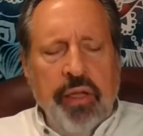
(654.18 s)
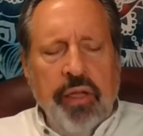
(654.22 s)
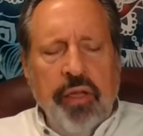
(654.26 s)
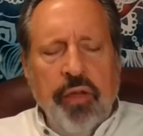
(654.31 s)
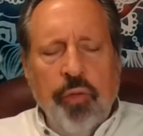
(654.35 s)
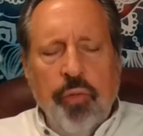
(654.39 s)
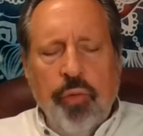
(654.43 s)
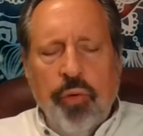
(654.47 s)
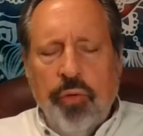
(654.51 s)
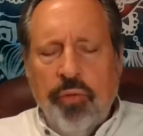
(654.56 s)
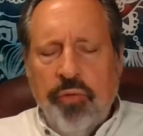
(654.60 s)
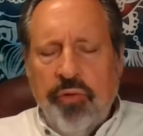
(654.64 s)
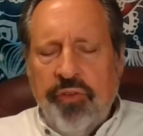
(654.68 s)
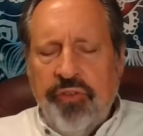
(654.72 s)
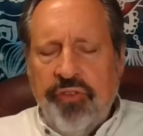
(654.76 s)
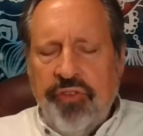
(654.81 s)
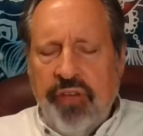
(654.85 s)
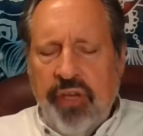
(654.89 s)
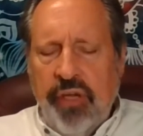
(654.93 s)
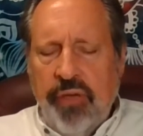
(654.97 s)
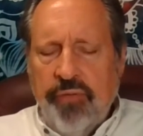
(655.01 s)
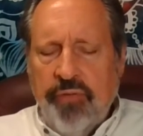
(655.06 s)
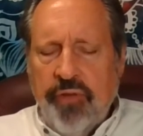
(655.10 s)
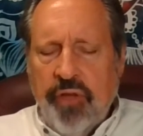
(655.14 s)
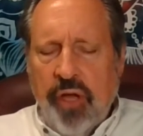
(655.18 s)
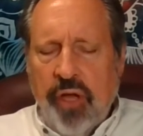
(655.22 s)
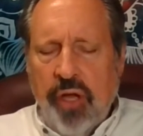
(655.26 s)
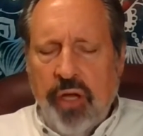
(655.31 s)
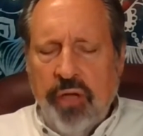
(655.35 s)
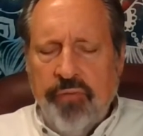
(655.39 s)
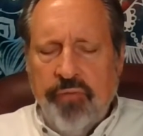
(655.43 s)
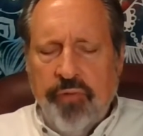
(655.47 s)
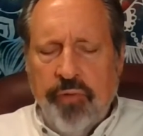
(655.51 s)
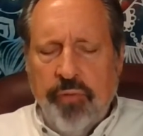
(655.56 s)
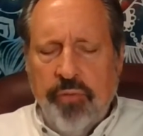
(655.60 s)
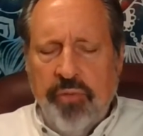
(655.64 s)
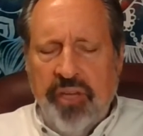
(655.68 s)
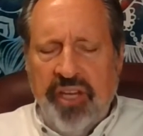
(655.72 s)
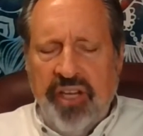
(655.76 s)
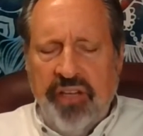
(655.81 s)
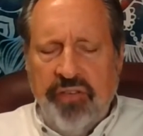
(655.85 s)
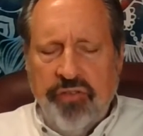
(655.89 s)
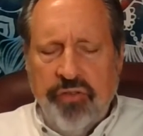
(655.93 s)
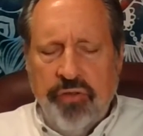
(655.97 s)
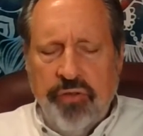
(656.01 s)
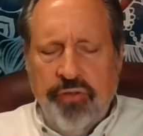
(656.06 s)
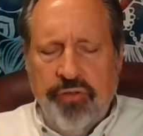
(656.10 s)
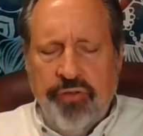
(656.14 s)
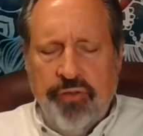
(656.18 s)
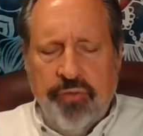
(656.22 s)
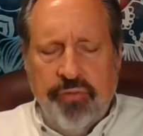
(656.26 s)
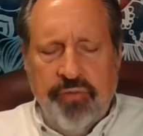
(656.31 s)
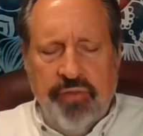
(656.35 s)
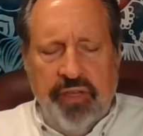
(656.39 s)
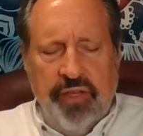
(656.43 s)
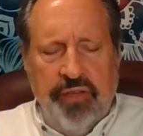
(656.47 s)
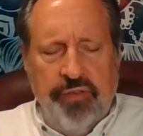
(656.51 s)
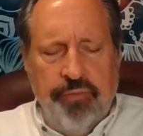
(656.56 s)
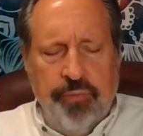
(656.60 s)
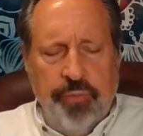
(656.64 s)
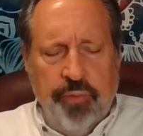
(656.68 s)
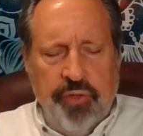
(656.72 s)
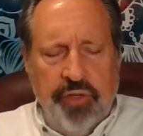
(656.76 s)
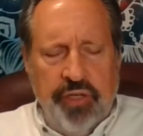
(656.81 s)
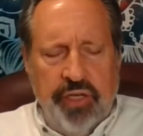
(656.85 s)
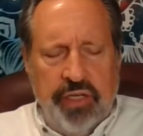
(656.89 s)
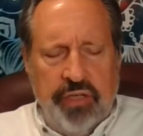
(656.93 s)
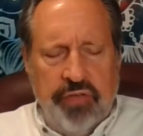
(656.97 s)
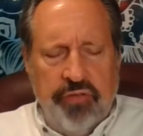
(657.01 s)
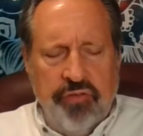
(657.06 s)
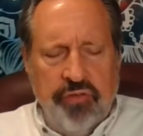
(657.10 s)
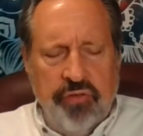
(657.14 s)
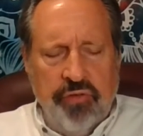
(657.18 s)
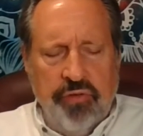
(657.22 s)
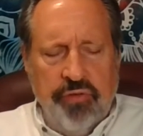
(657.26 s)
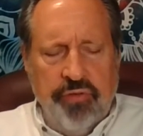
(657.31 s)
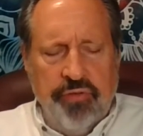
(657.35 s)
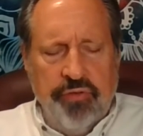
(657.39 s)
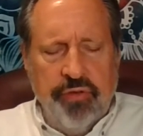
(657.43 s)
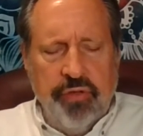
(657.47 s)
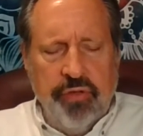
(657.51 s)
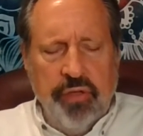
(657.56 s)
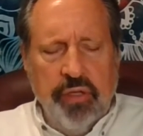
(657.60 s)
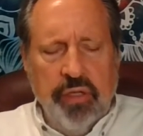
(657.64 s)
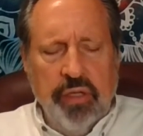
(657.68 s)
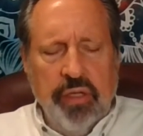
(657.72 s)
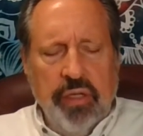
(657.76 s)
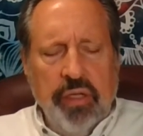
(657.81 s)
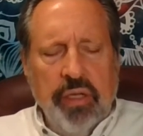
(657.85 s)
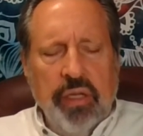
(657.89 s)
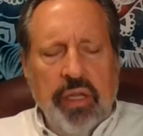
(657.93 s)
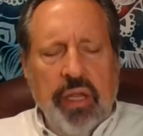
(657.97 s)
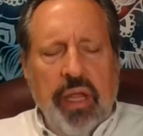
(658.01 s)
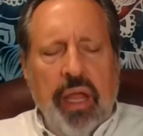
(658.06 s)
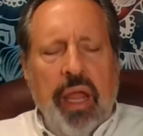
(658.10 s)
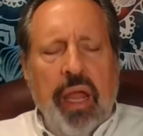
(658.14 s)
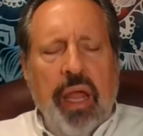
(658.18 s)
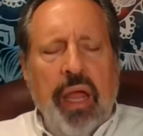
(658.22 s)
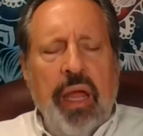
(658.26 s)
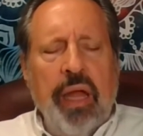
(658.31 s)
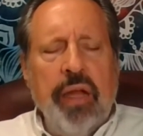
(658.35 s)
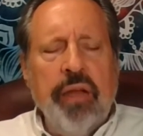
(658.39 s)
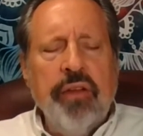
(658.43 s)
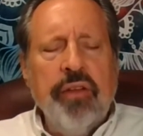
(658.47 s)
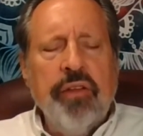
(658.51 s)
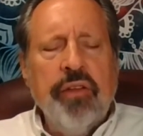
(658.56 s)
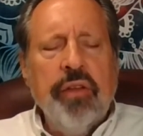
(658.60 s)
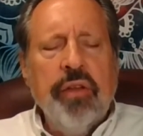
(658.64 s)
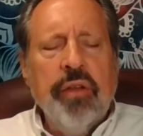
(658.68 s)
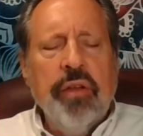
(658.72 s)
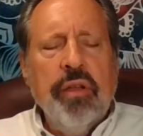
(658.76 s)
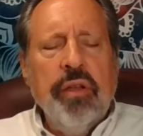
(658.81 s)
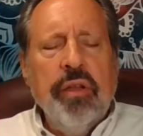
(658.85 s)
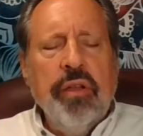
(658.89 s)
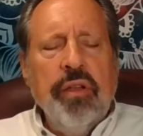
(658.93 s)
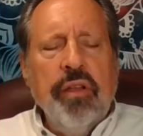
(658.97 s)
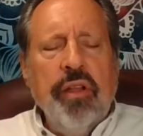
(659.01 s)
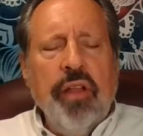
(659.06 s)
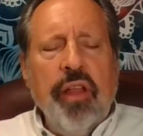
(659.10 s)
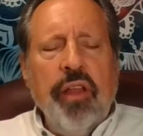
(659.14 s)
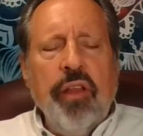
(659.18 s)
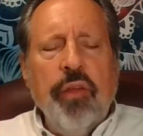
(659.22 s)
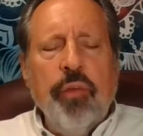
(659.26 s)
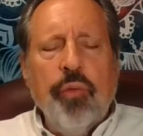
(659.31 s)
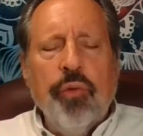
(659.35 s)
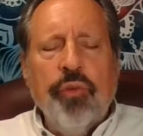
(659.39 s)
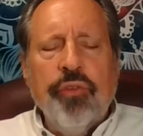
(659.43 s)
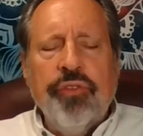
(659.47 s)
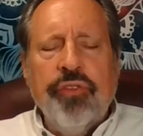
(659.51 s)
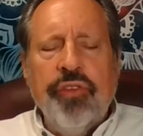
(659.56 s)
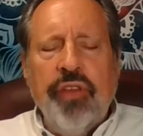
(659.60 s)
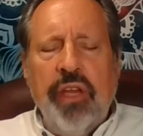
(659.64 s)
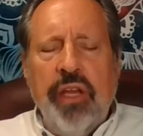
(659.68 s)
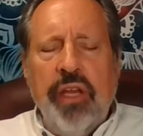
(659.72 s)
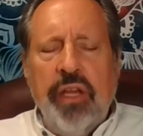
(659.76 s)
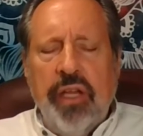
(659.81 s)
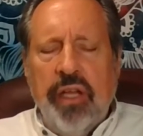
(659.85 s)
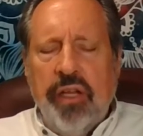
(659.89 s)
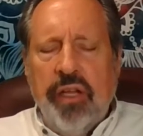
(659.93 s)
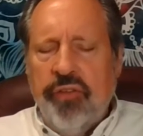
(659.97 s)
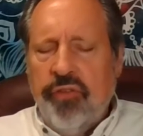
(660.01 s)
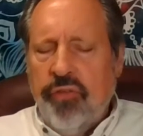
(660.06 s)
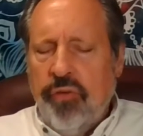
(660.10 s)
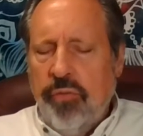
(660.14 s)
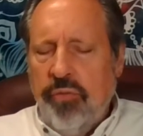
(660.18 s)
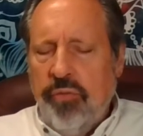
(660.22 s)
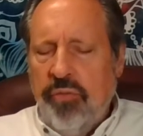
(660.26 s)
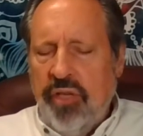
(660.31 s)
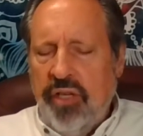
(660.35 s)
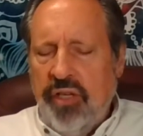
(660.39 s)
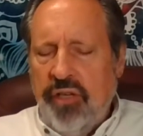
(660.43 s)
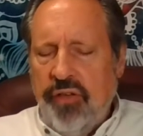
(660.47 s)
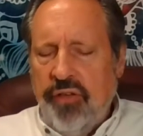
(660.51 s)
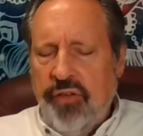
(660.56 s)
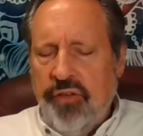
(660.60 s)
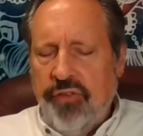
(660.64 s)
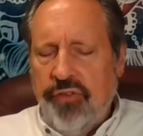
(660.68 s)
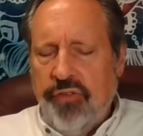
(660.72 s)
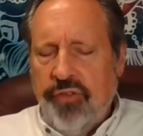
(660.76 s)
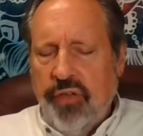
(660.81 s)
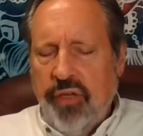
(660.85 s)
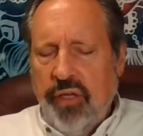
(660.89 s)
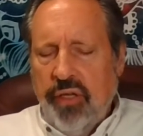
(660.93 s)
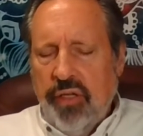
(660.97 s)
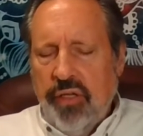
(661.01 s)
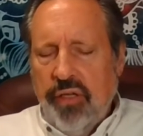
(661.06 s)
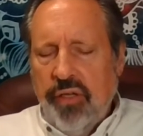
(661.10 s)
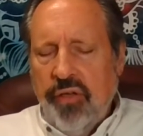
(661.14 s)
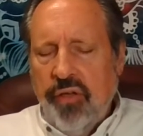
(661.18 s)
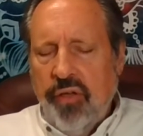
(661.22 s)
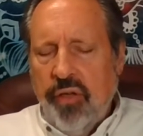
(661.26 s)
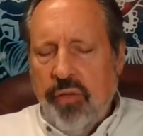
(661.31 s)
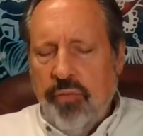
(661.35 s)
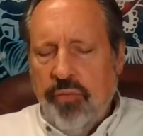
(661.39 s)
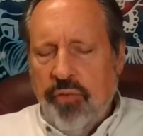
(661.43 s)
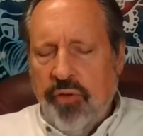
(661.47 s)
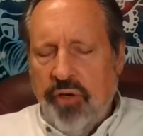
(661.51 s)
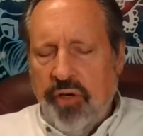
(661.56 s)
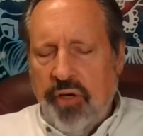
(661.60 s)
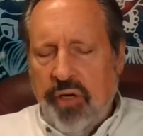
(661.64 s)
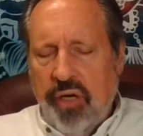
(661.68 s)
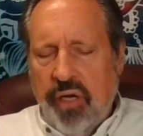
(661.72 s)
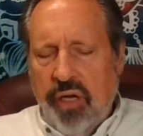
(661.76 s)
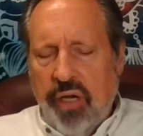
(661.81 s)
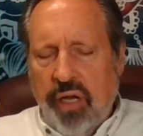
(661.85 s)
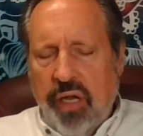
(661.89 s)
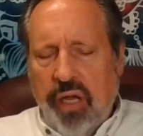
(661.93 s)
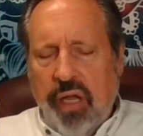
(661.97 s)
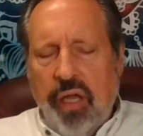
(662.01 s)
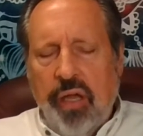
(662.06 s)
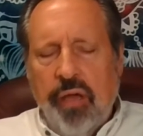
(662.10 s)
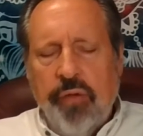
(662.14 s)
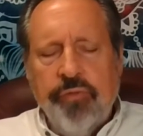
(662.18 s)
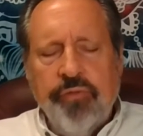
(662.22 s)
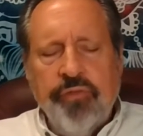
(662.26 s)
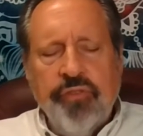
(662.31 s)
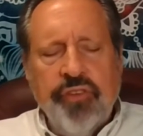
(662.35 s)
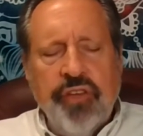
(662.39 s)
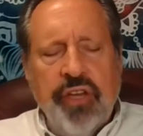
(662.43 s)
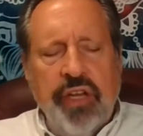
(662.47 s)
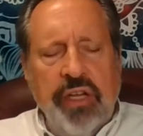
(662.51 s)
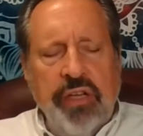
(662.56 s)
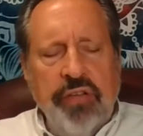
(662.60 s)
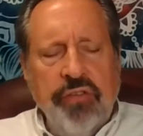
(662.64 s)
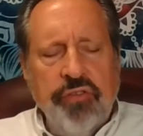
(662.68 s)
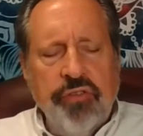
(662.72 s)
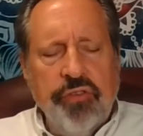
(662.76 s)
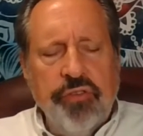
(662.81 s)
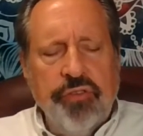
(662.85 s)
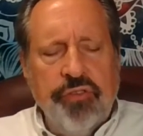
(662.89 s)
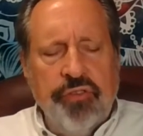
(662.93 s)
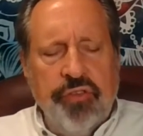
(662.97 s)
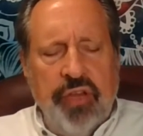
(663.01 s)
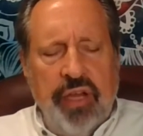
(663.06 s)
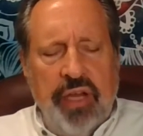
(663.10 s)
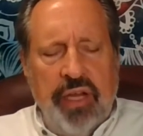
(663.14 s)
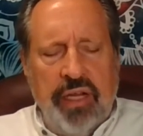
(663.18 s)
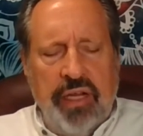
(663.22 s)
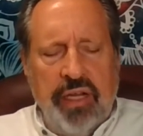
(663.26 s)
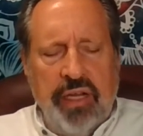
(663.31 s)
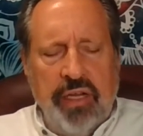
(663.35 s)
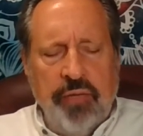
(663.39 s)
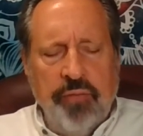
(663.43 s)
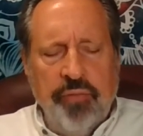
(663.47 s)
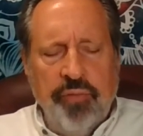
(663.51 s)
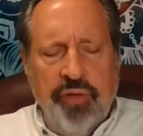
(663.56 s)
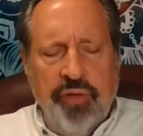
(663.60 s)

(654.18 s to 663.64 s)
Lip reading: you will receive confirmations of these predictions, and you will see a tremendous number of changes taking